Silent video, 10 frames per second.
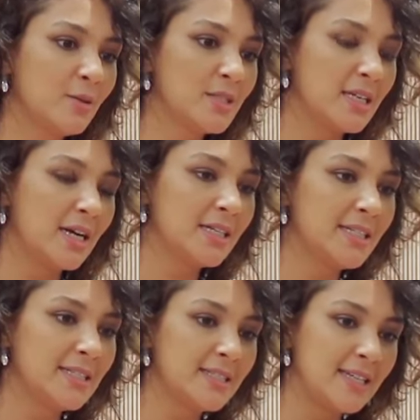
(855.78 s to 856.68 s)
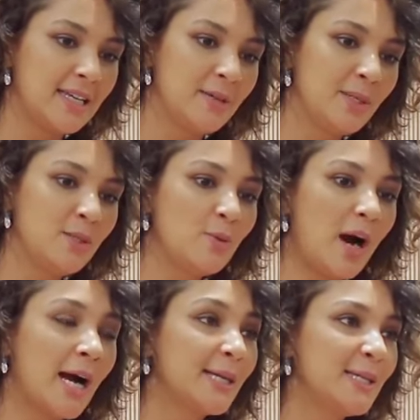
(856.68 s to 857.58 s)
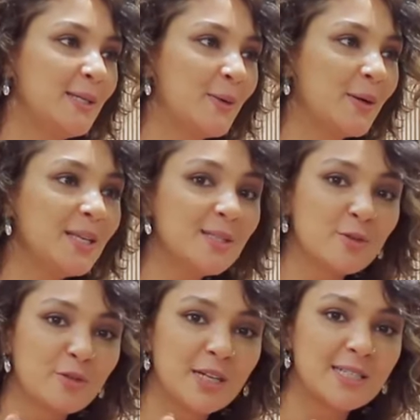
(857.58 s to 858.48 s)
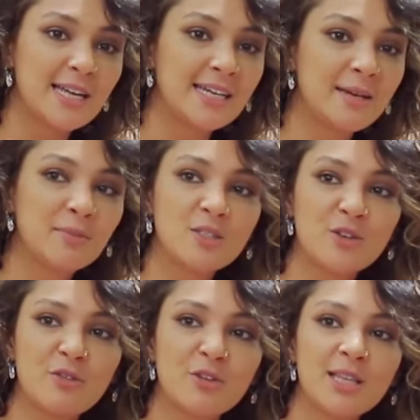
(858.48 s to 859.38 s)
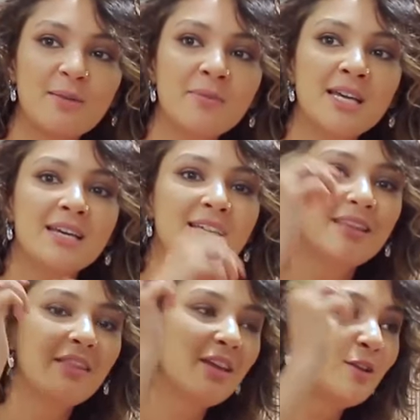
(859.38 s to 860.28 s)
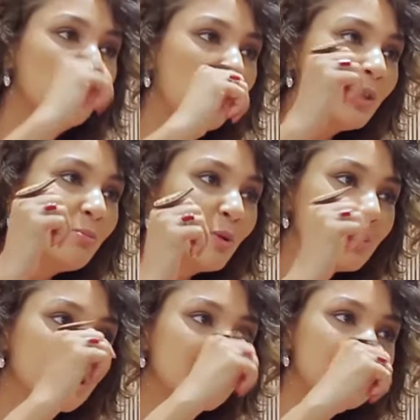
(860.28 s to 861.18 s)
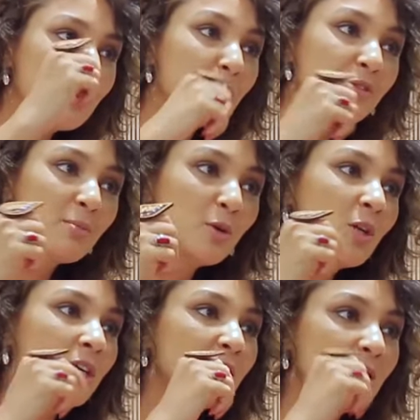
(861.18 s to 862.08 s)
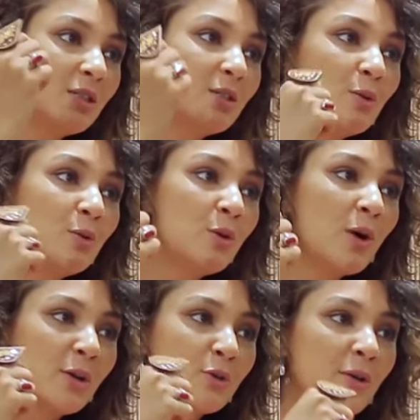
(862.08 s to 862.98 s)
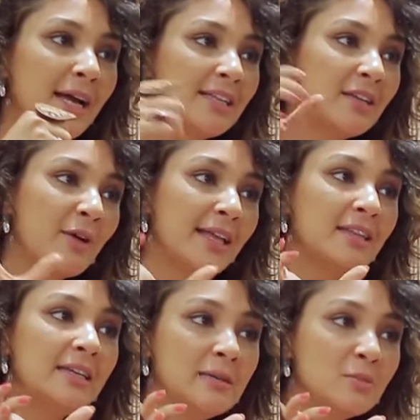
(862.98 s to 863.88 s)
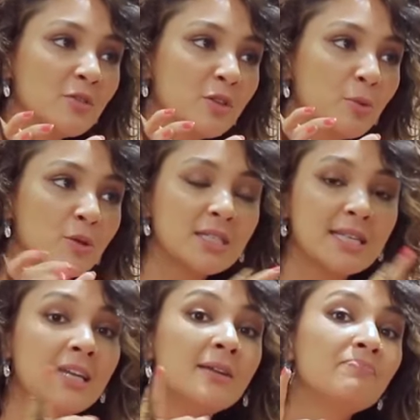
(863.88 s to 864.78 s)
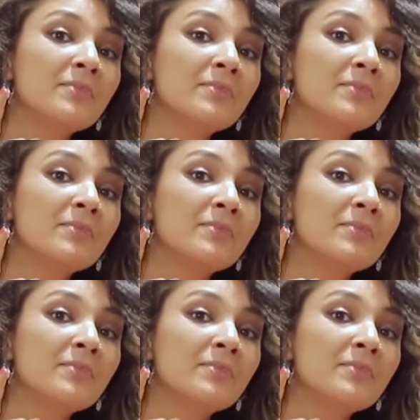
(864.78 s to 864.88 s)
who's an artist, and we do art and yoga. So first I demonstrate for them, then they draw the poses. Some of them who know how to write, they write the names of the poses. And